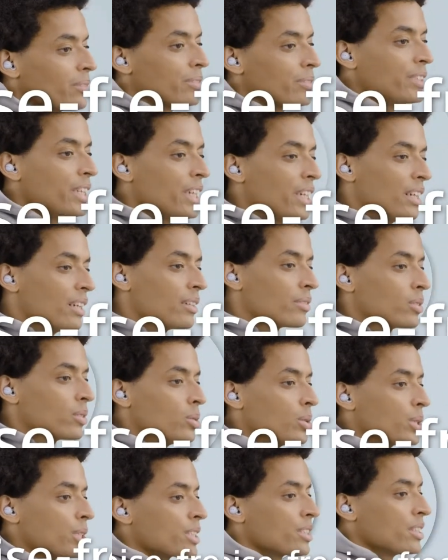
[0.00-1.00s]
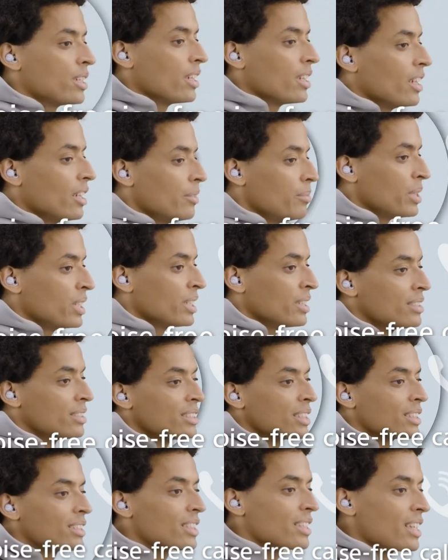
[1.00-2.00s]
But we're including them because
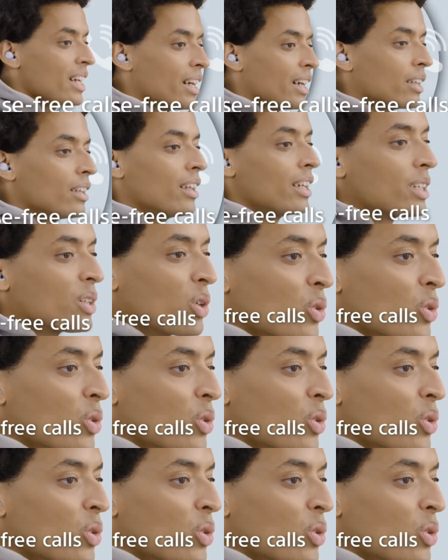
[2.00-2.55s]
we discovered that they